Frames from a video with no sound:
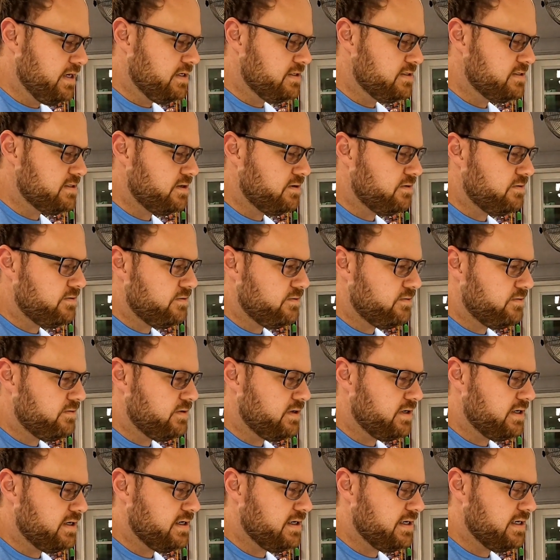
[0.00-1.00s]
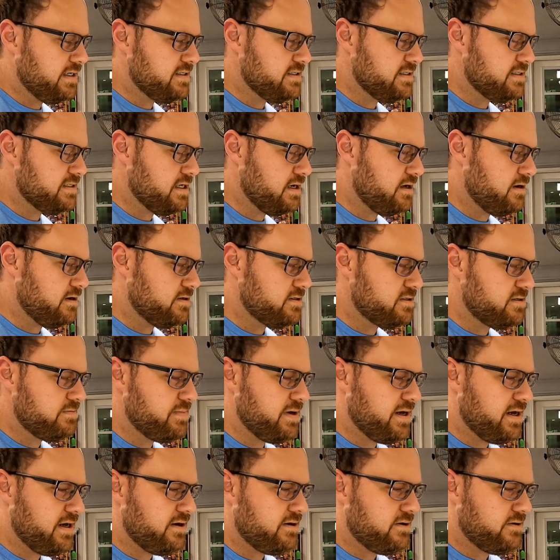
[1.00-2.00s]
So as it talks
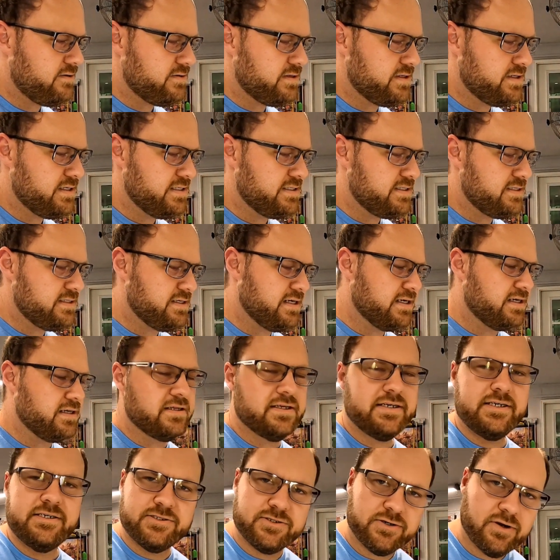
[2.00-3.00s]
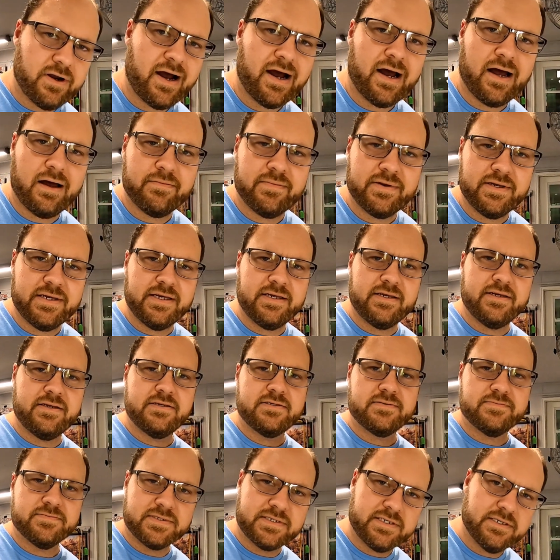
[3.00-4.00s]
about, this is like a leisure hobby,
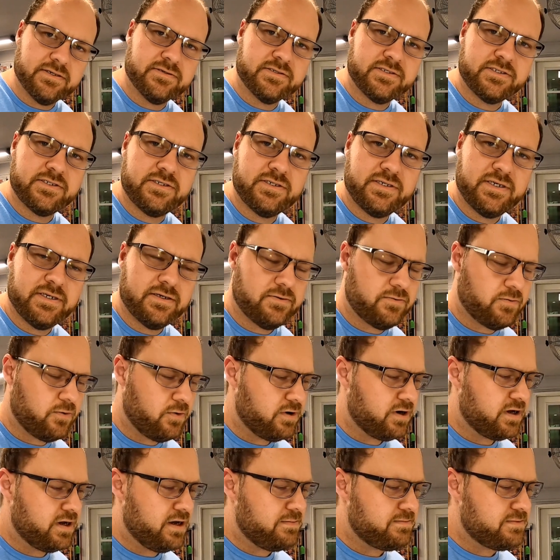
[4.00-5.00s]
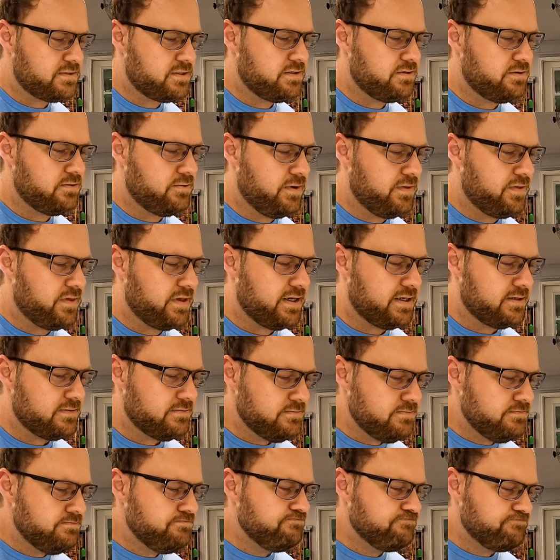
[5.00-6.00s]
some skills that you need to work up to with it.
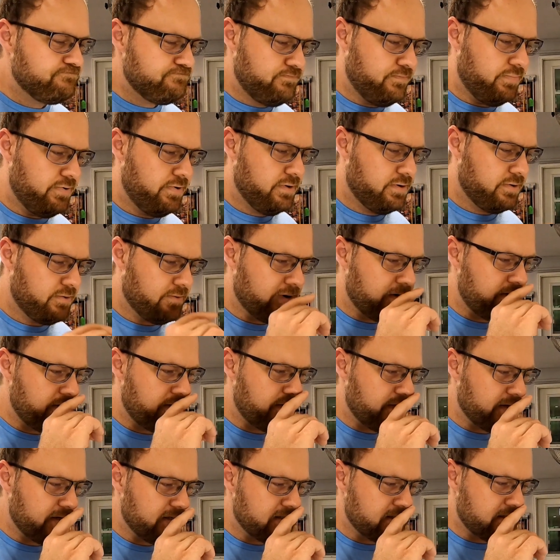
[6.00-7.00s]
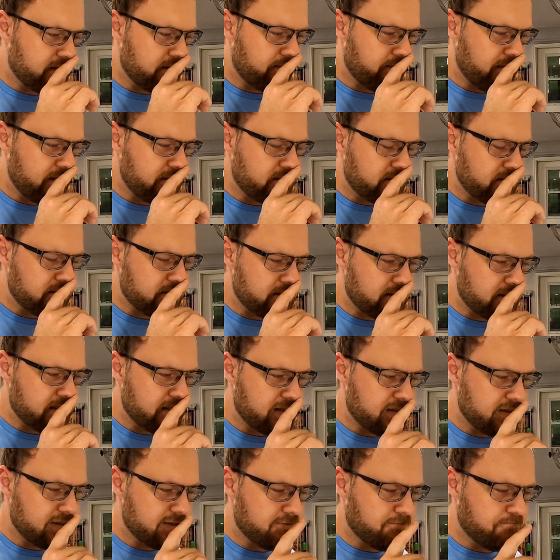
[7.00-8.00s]
One of the things that it mentions
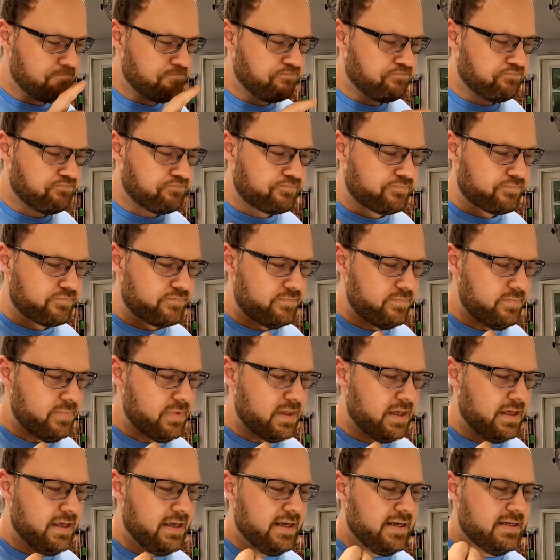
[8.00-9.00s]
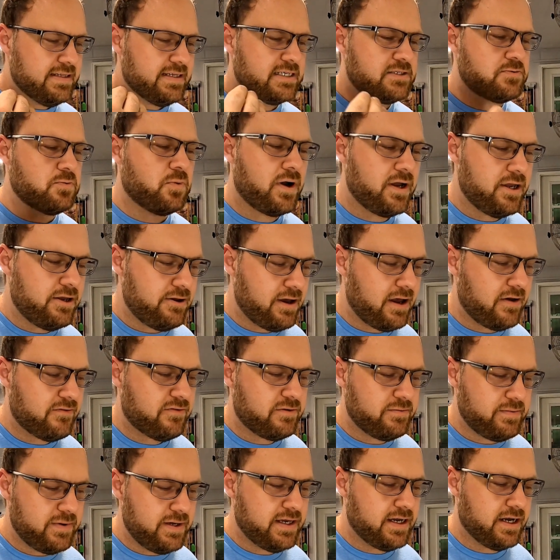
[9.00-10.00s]
is that's why you have
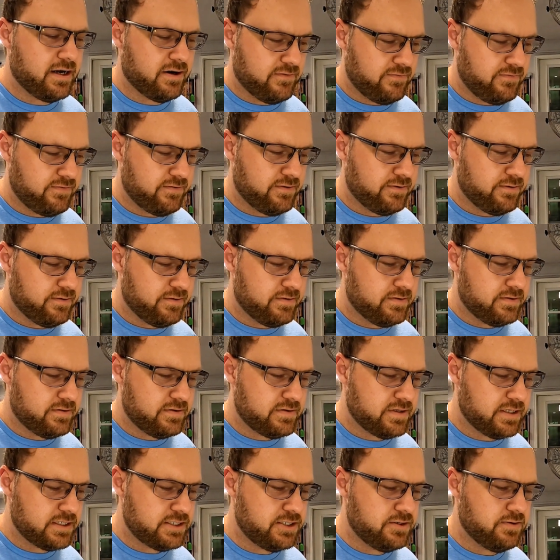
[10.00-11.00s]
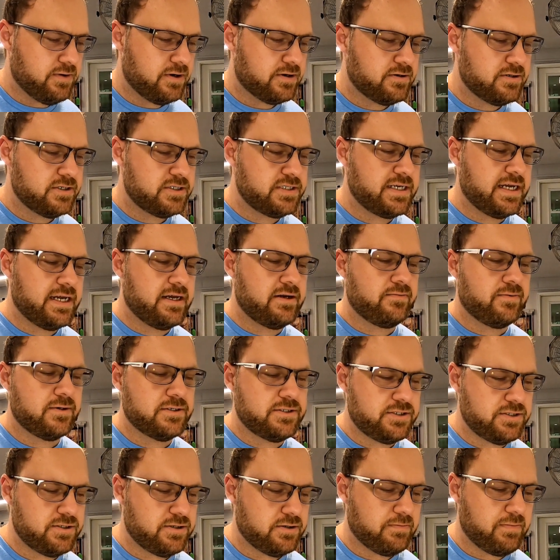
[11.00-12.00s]
to be careful that you understand
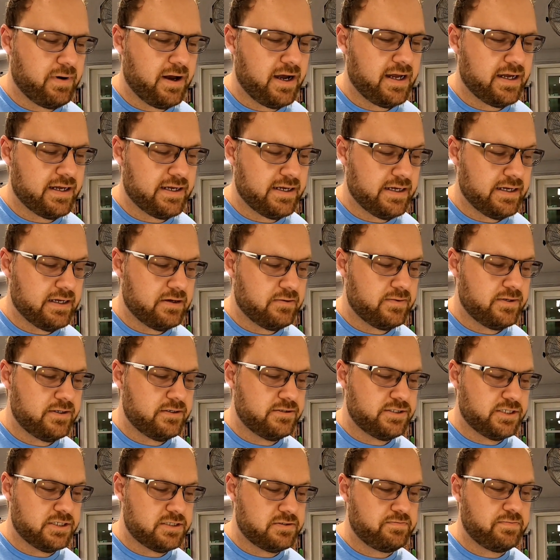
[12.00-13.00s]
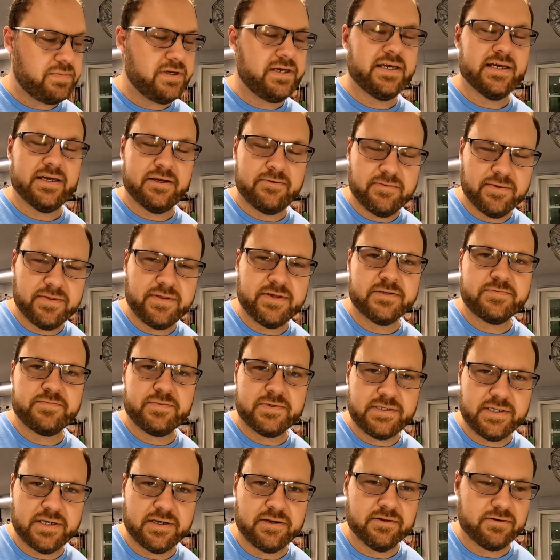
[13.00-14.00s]
what you're buying when you just begin with this
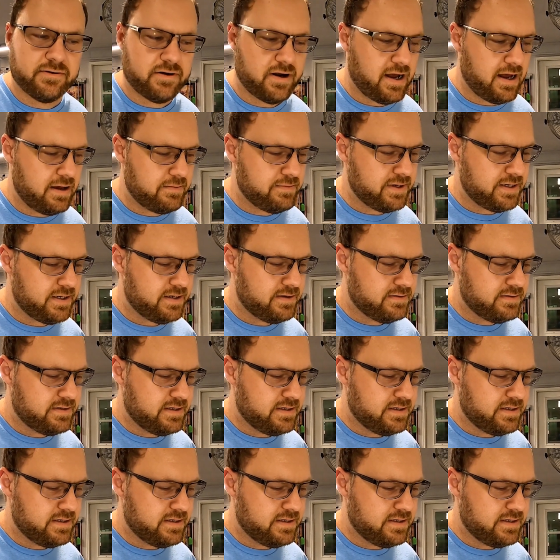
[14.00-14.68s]
particular hobby.